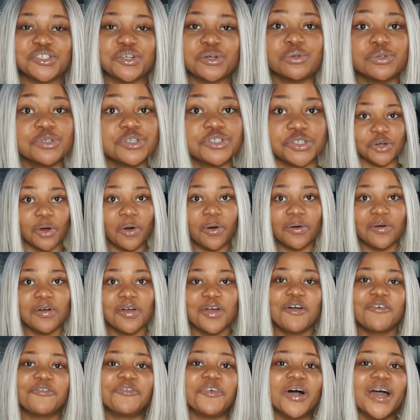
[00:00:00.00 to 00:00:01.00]
crucial
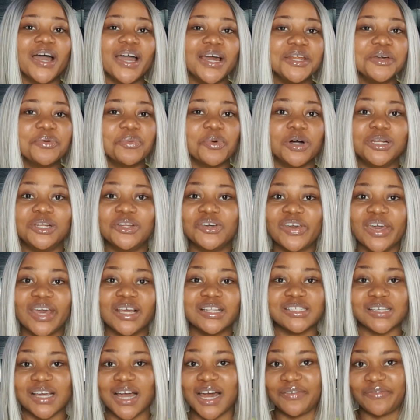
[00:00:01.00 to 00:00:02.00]
for anyone
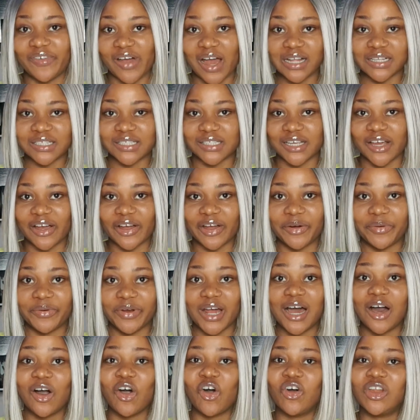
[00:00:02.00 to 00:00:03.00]
looking to advance their
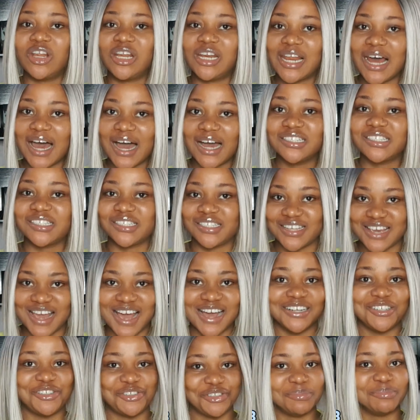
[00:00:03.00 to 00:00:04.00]
career or land
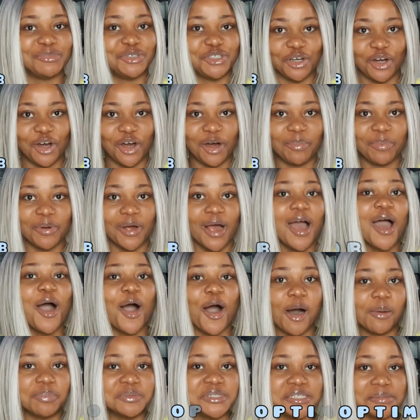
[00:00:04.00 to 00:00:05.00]
their dream job:
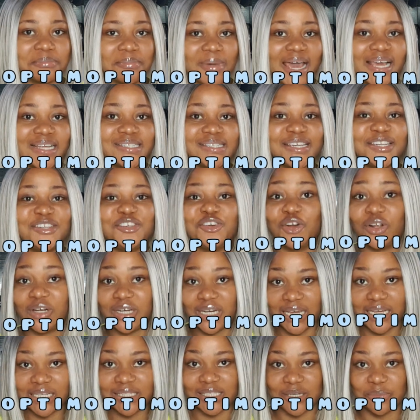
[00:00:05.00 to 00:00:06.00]
optimizing your
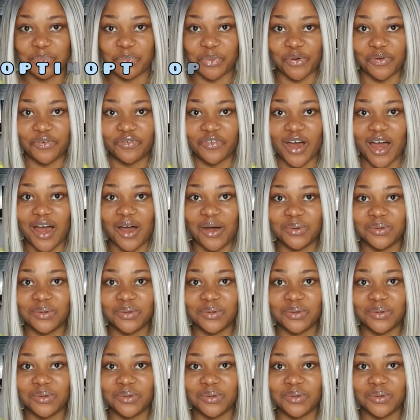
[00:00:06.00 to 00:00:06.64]
LinkedIn profile.